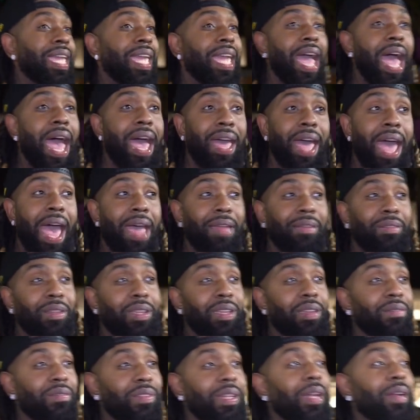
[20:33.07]
Yeah, I, I
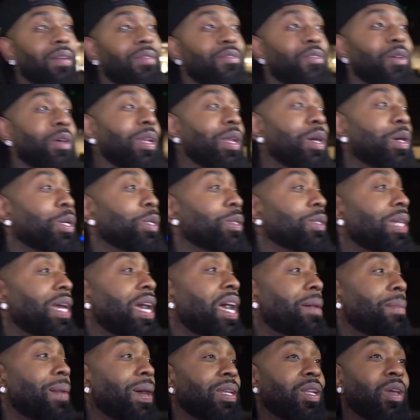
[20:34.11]
lived there for a long
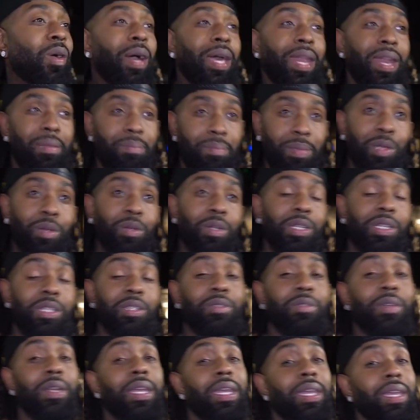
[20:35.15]
time. I know how that building is
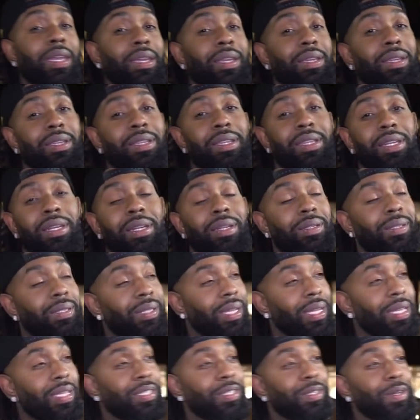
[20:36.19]
ran. You know what I'm
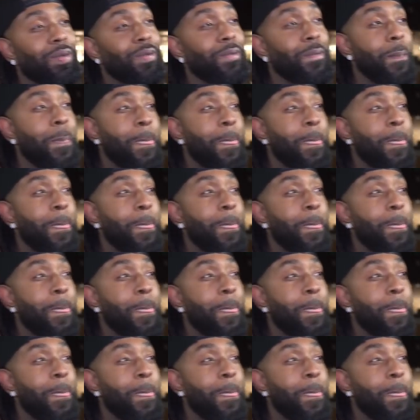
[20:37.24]
saying? So.